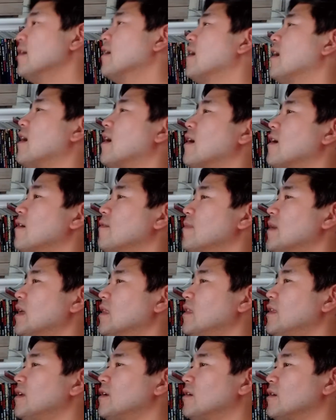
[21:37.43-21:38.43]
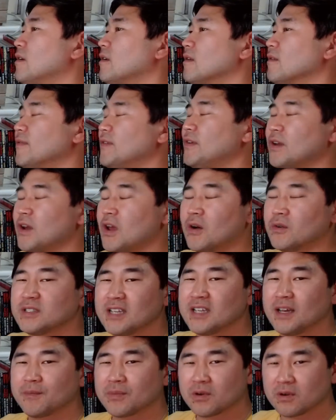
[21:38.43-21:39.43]
a little, you know,
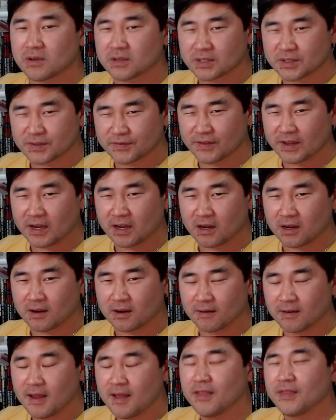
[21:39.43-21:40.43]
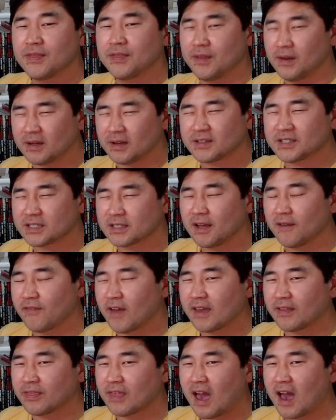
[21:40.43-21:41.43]
tempers flare, stuff
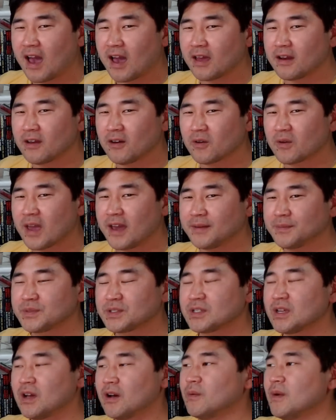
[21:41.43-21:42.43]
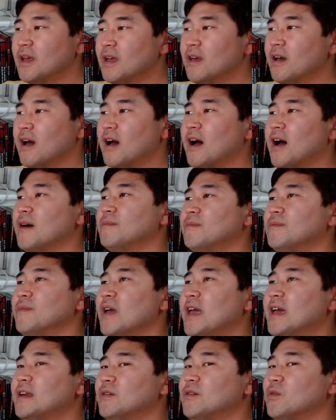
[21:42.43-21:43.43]
like that, okay? So
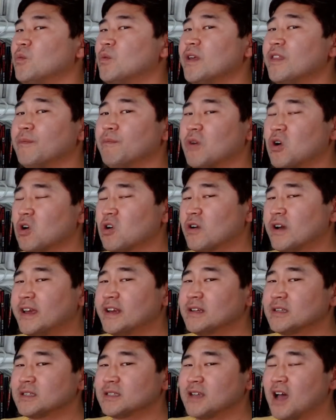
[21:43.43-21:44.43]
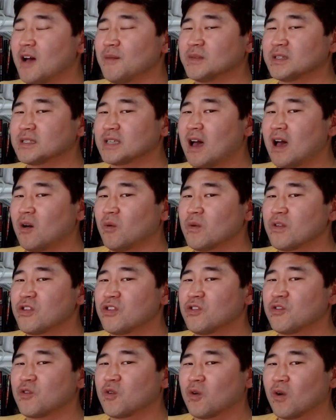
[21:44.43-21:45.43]
and with Mercury and its domicile, which
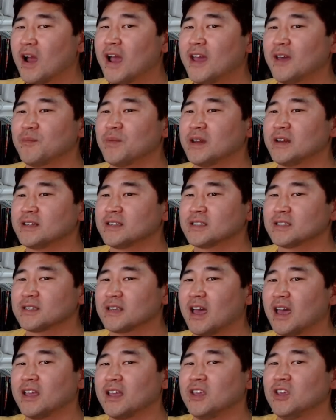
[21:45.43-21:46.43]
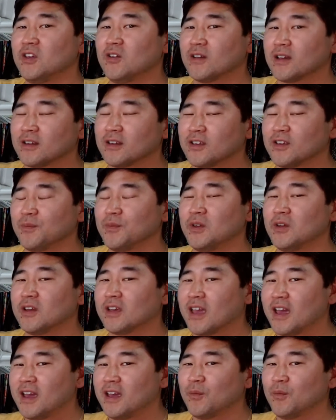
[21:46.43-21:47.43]
is great, but it's just like you can
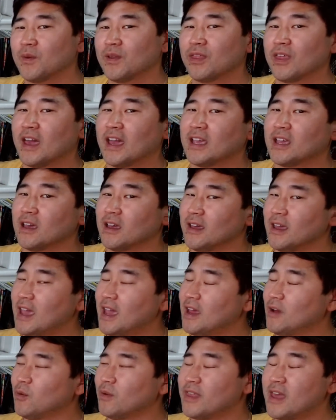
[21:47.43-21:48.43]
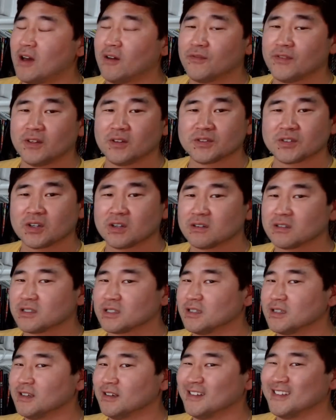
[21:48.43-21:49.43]
communicate with, like, without
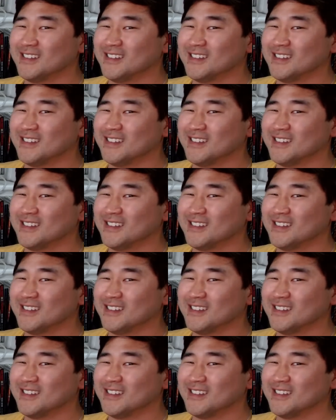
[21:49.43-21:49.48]
filters,